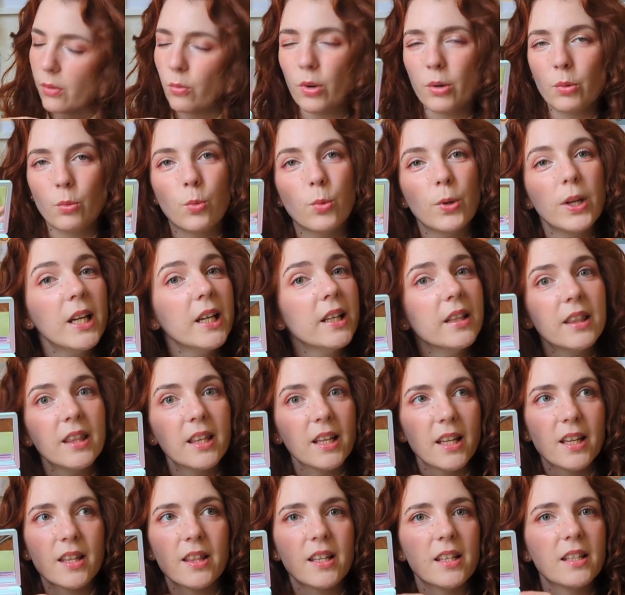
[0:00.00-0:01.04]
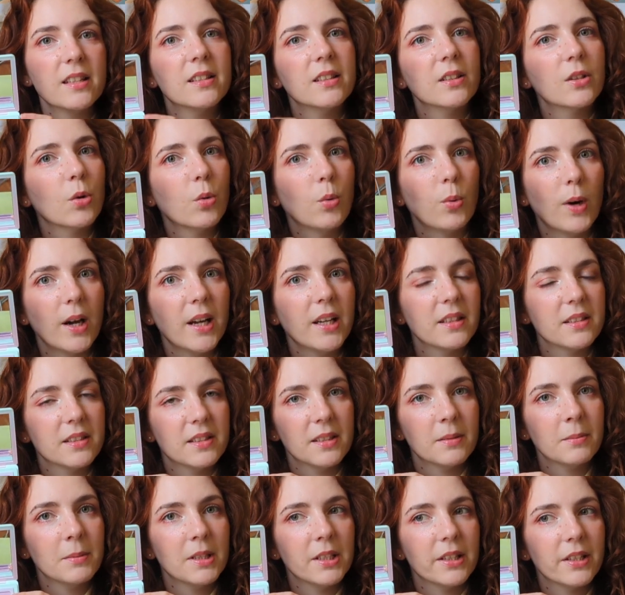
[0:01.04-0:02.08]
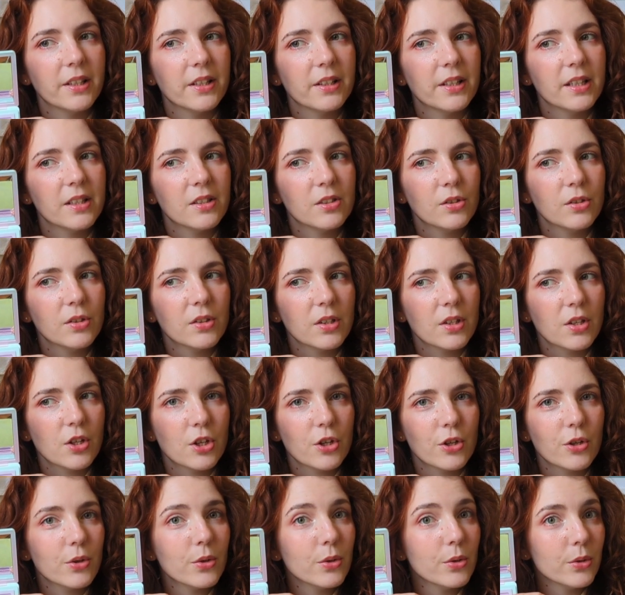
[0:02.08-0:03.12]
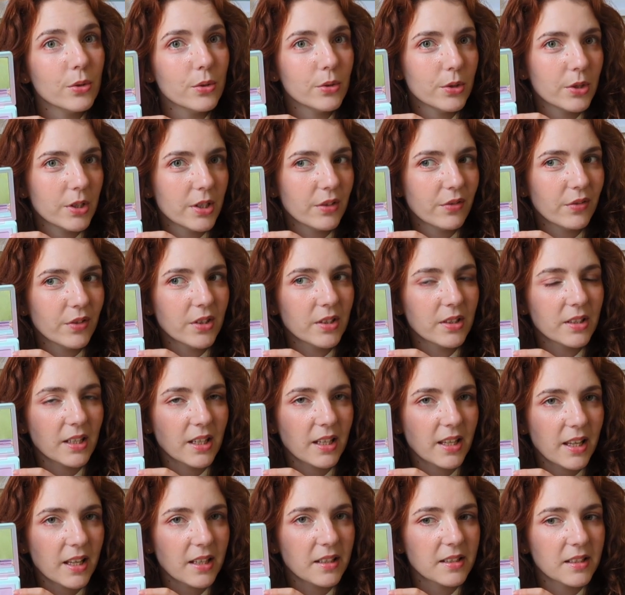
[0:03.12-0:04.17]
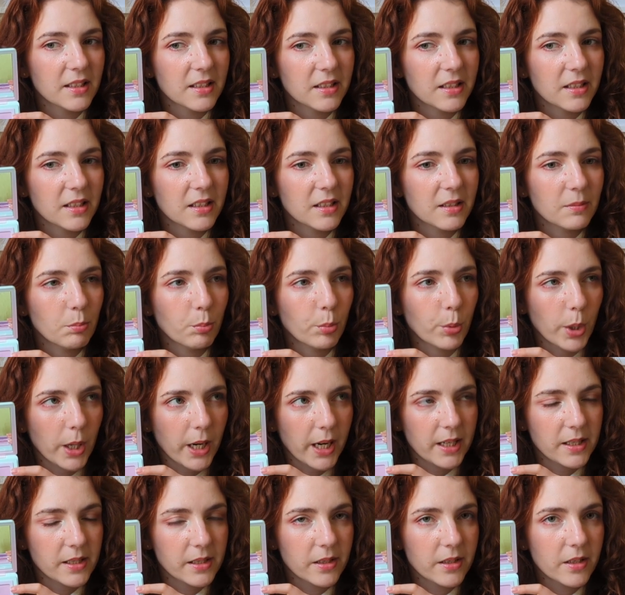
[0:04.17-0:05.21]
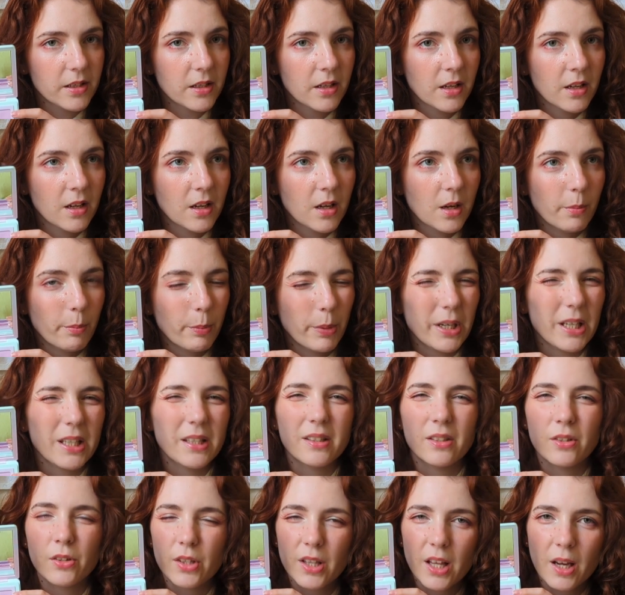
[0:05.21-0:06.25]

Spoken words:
weirdly, these are quite similar. There's not a huge difference. Like, yes, this is brighter, but it's not